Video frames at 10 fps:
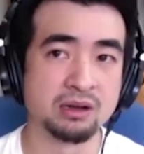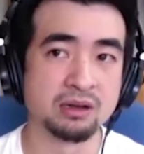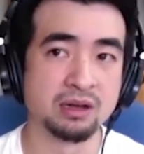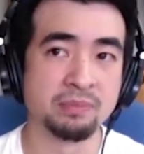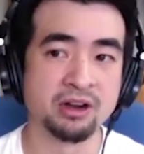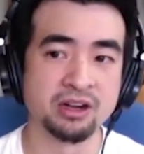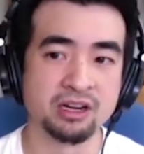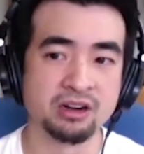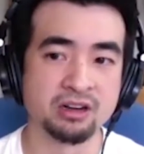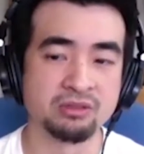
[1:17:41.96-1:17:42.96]
apparent
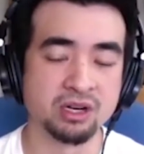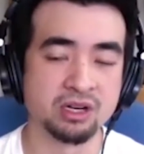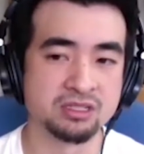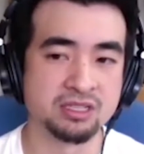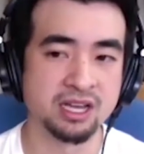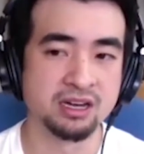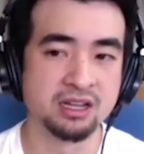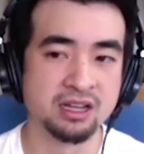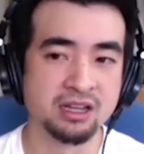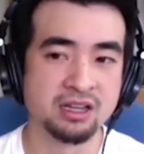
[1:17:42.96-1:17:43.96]
in our careers, is that
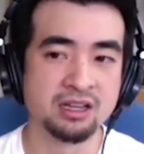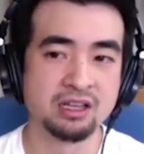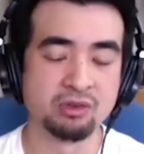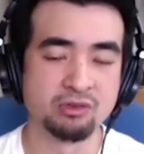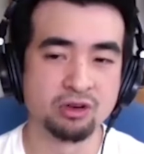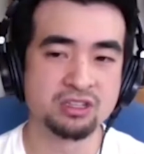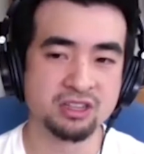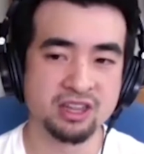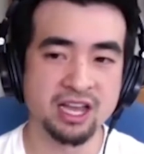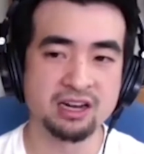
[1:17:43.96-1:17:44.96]
if we focus
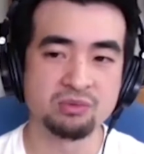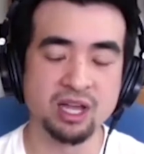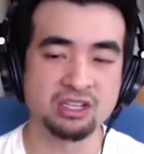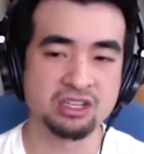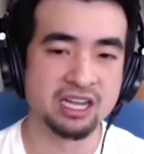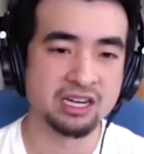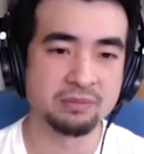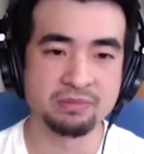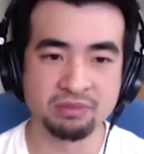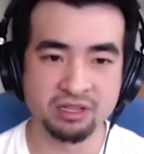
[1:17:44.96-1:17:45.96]
on that, we actually end
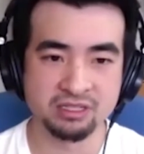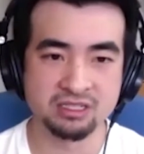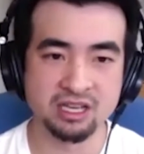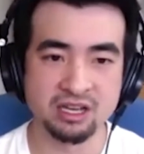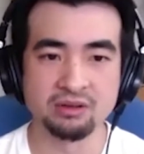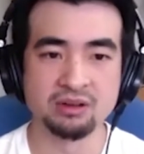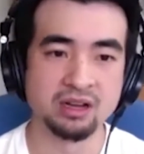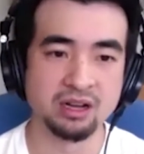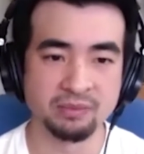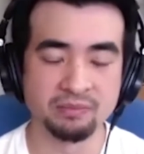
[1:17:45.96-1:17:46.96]
up in places that
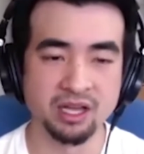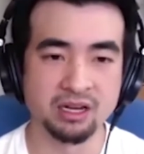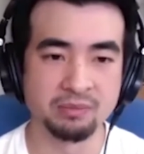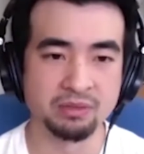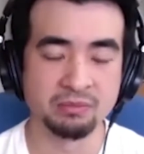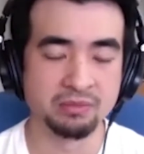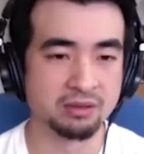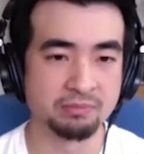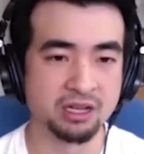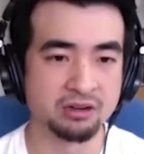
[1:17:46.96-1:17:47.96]
end up being
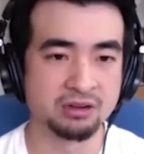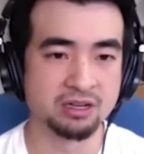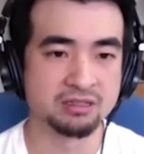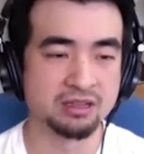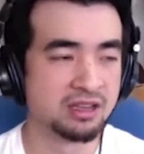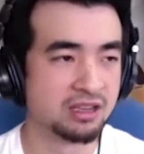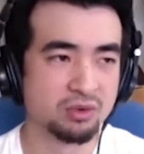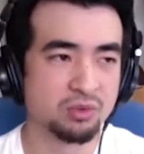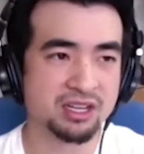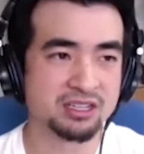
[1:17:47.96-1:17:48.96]
better. Because if
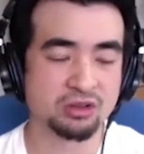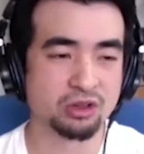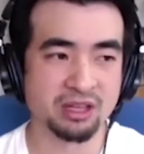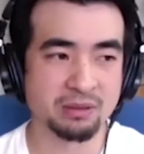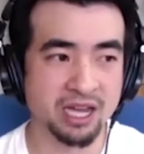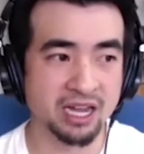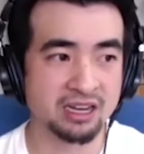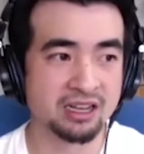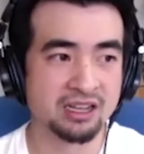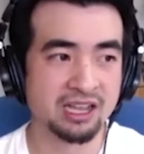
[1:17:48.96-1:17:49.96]
you wind this whole thing
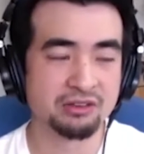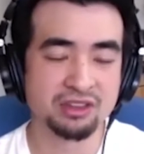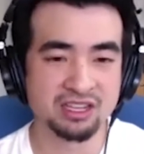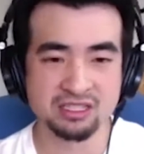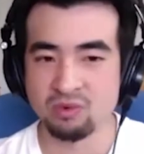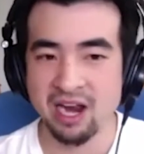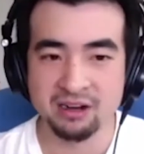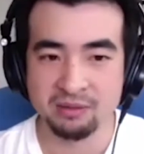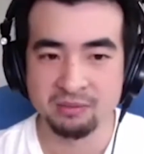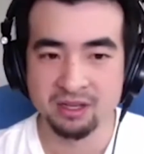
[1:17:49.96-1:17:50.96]
back, everything is
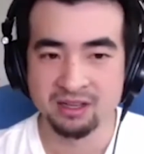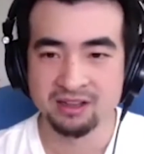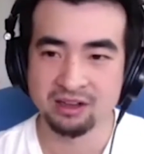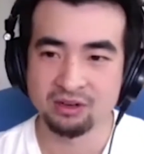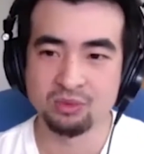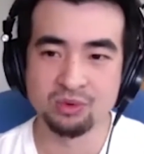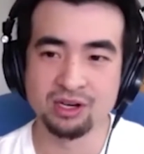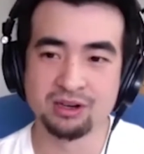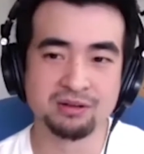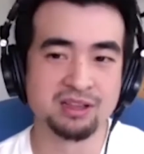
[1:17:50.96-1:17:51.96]
random. Like
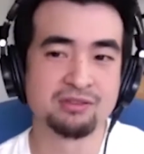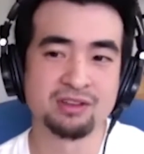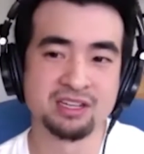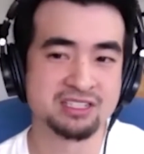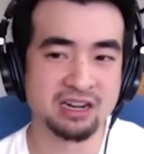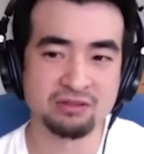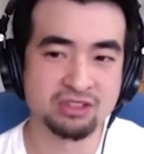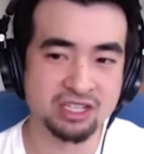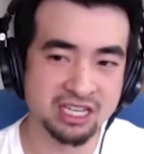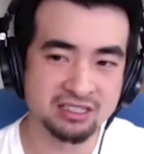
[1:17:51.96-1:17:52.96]
we're given a set of
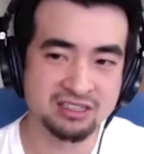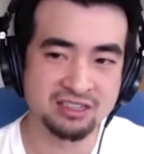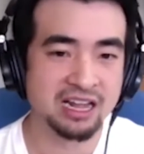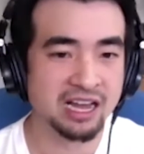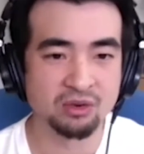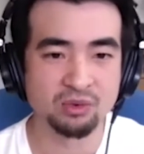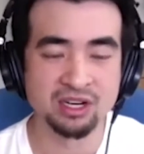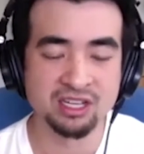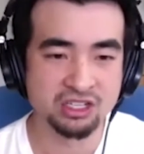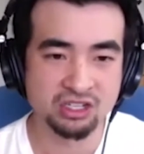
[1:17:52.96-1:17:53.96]
genes that we
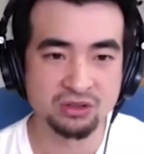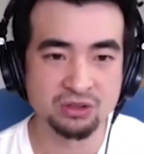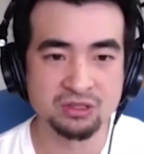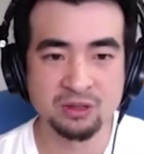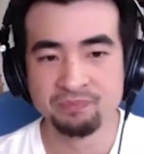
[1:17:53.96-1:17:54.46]
didn't choose.